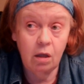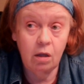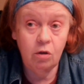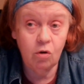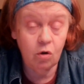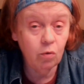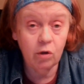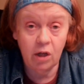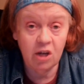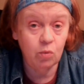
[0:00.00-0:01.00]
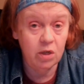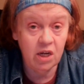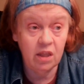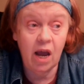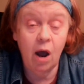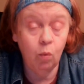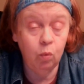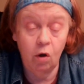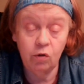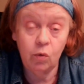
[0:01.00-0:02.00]
you're going to realize one day how
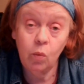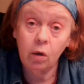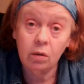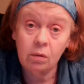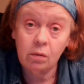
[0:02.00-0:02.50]
wrong you are.